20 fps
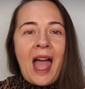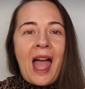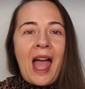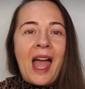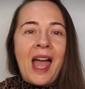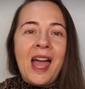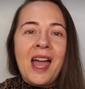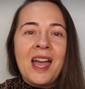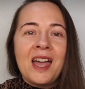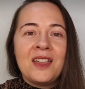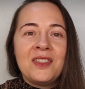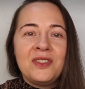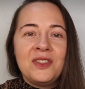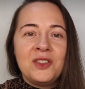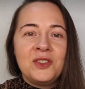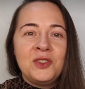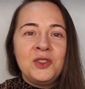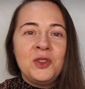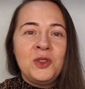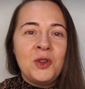and
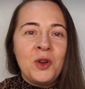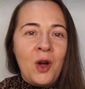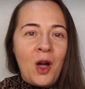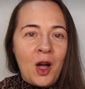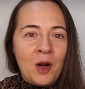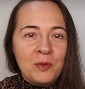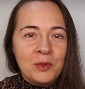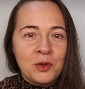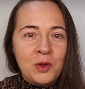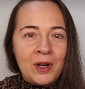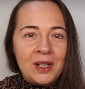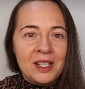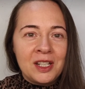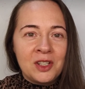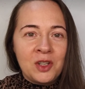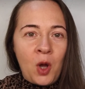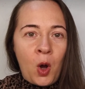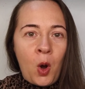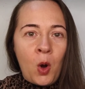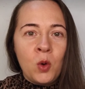the new
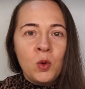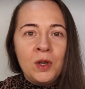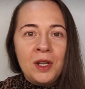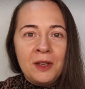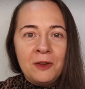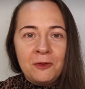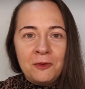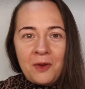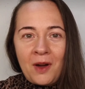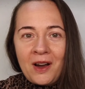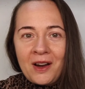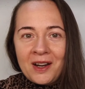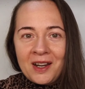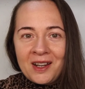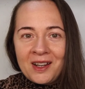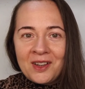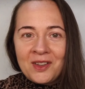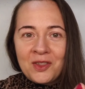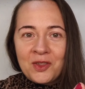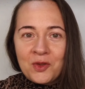upgraded Holy
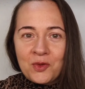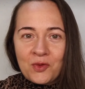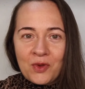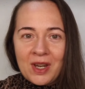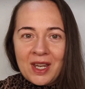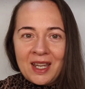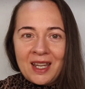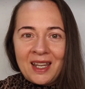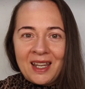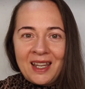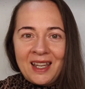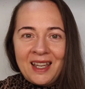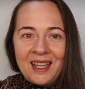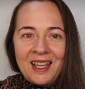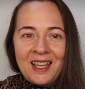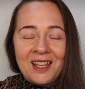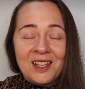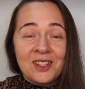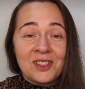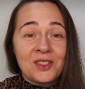Fire 3.
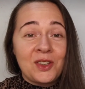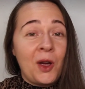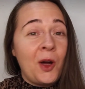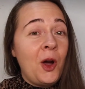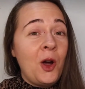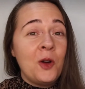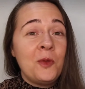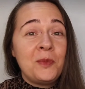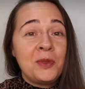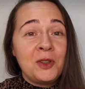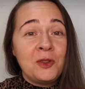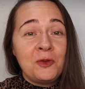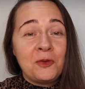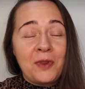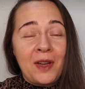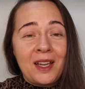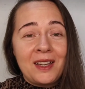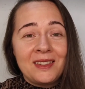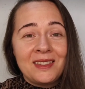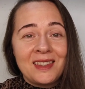So I hope you
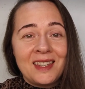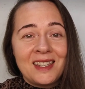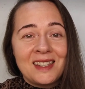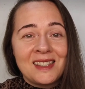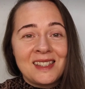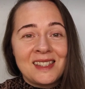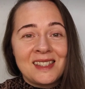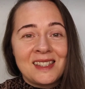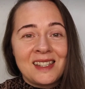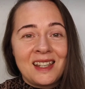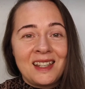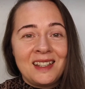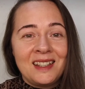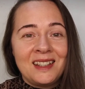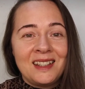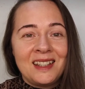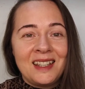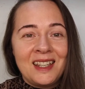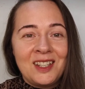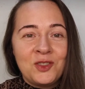found this
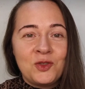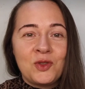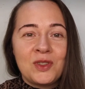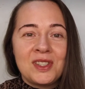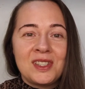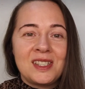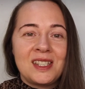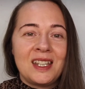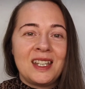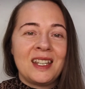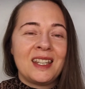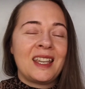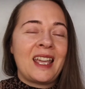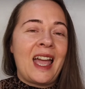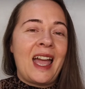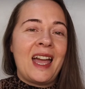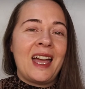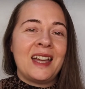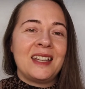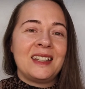interesting
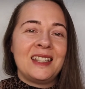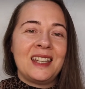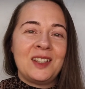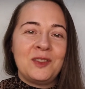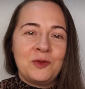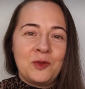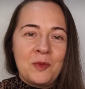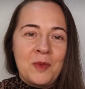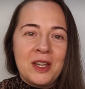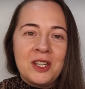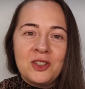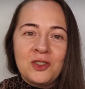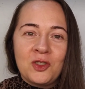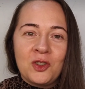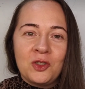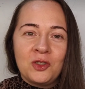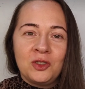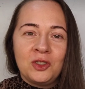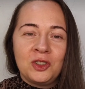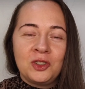and
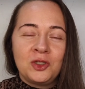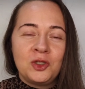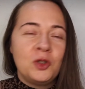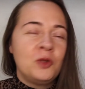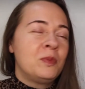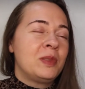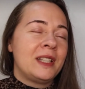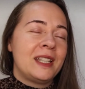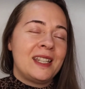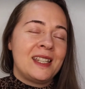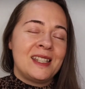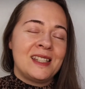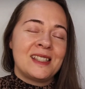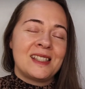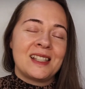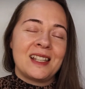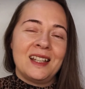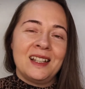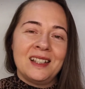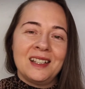informational. Do
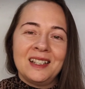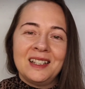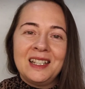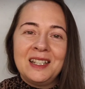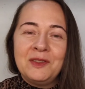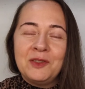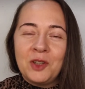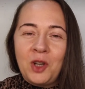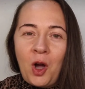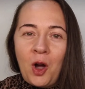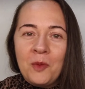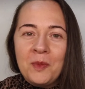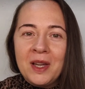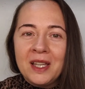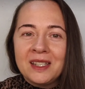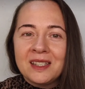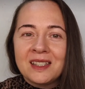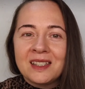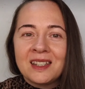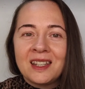please leave a
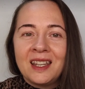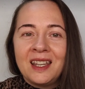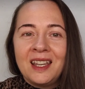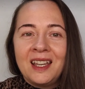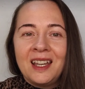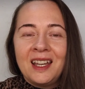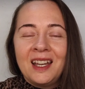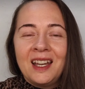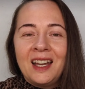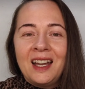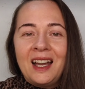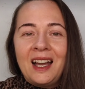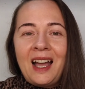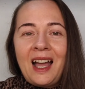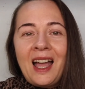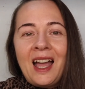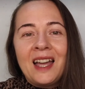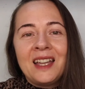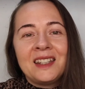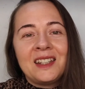comment,
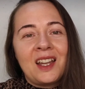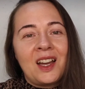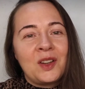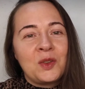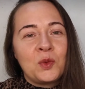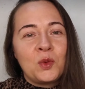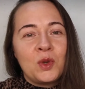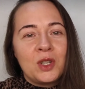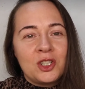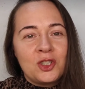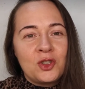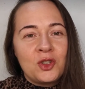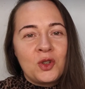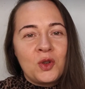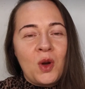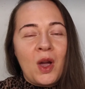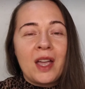and I wish you